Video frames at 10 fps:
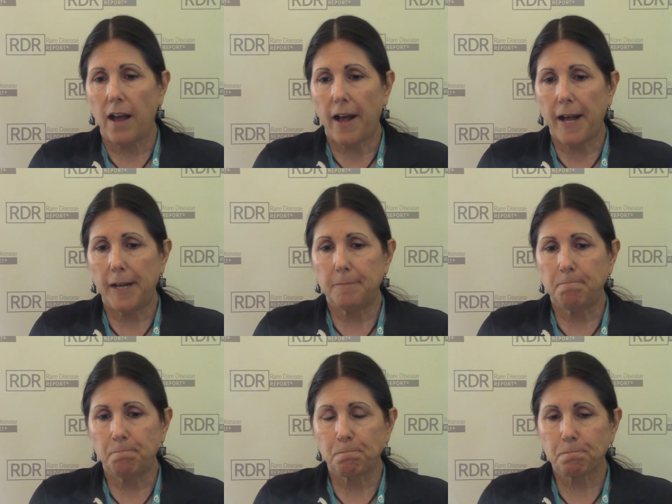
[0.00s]

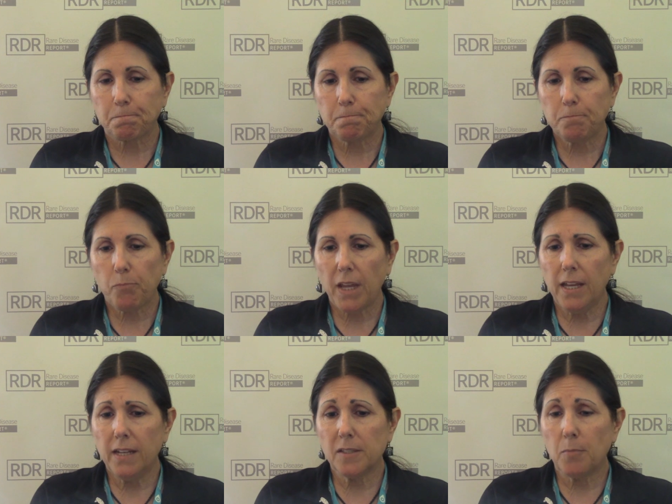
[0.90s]
Um,
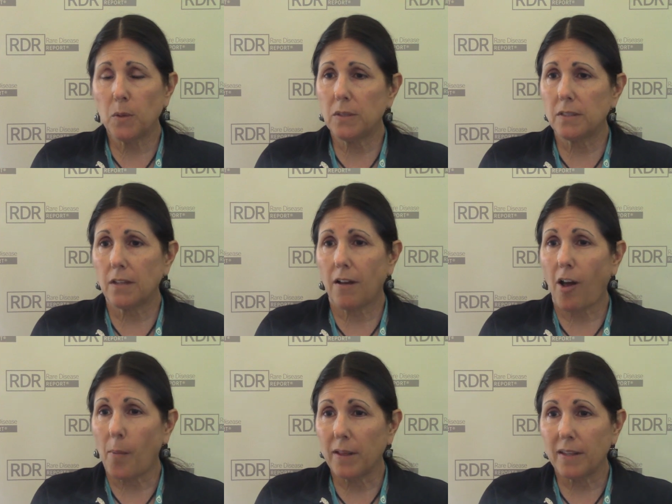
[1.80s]
it is most
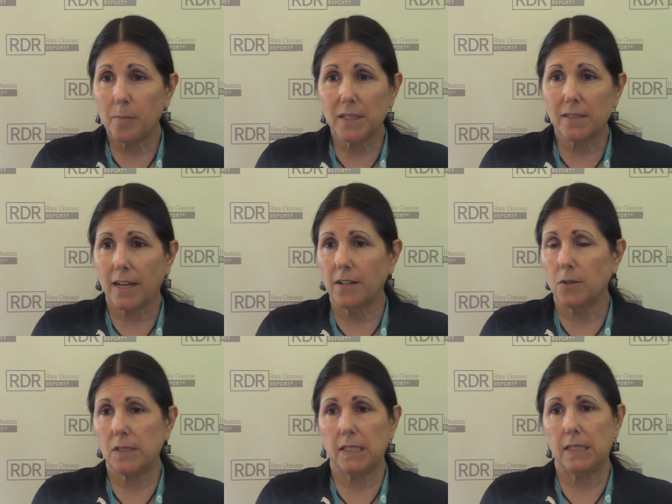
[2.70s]
commonly
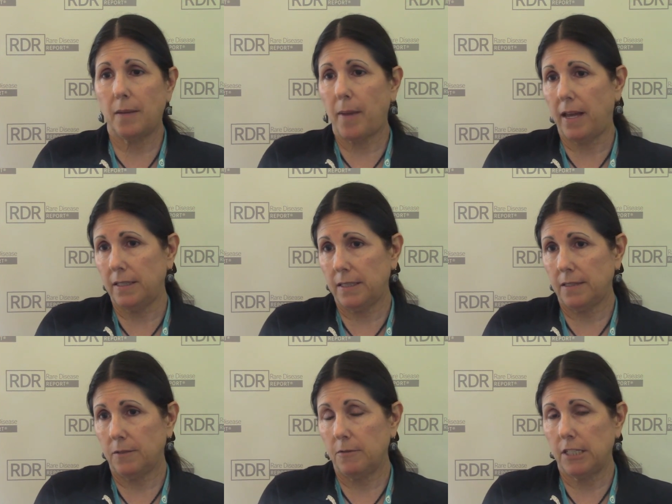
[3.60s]
misdiagnosed as
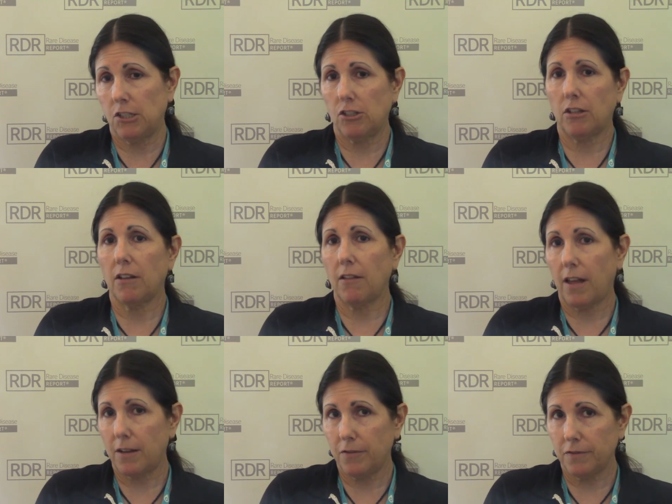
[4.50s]
MS, which a
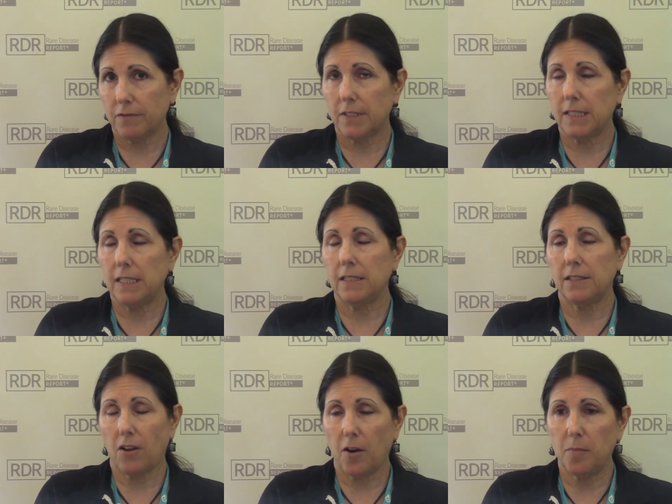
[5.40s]
lot of
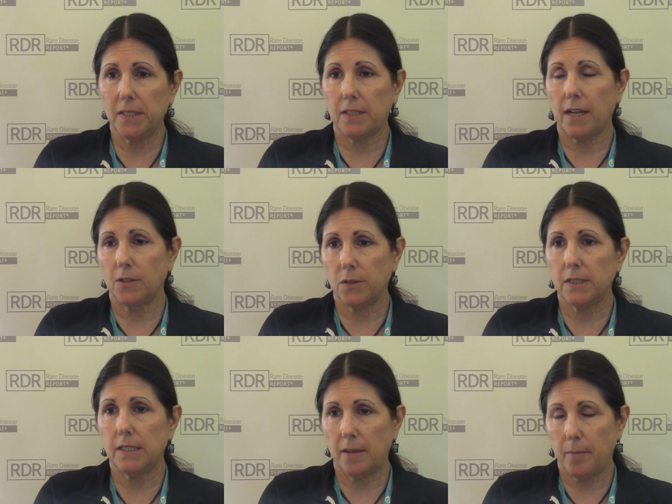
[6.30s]
diseases are
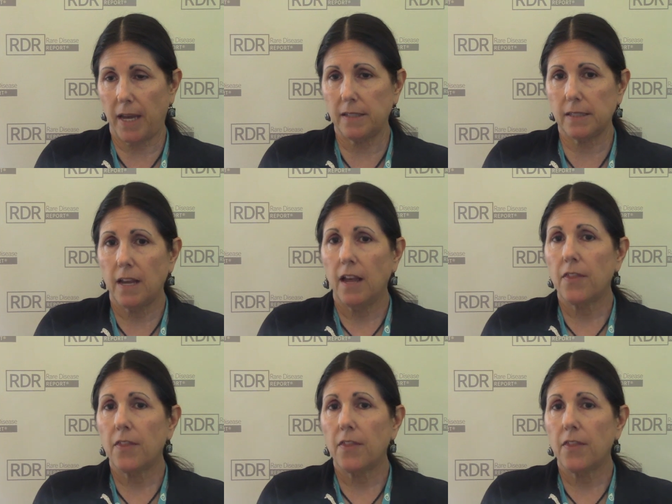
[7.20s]
misdiagnosed as MS.